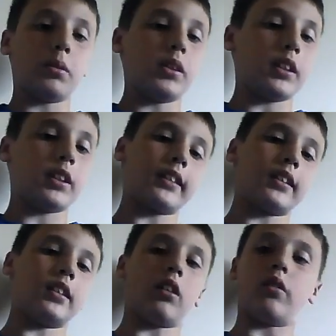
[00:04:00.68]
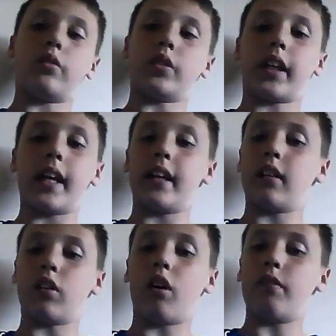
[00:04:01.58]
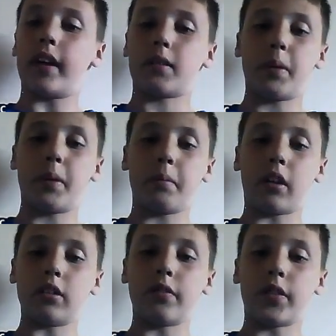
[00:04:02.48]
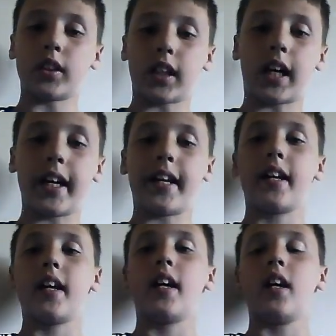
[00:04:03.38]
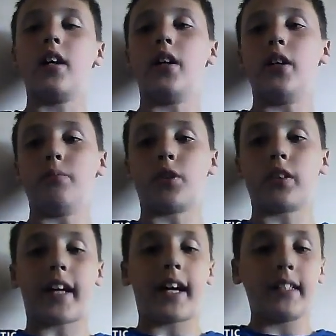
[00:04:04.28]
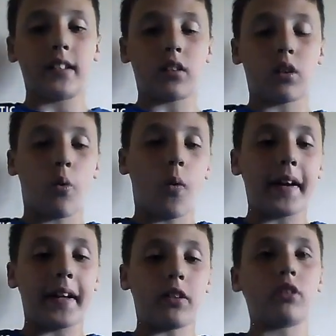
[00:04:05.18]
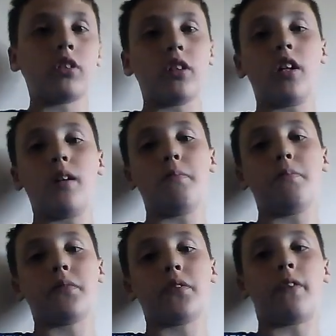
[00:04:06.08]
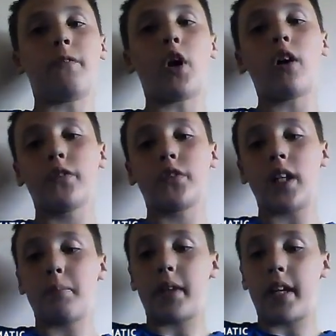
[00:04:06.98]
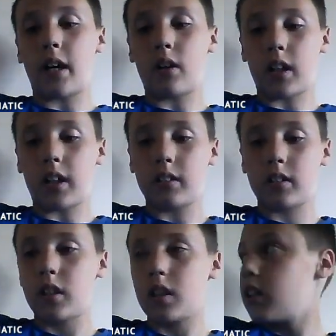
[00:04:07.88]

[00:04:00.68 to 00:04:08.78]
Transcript: double your chances of getting a lot of XP because you've not died. Um, so that is quite good. Um, the fourth tip now, guys,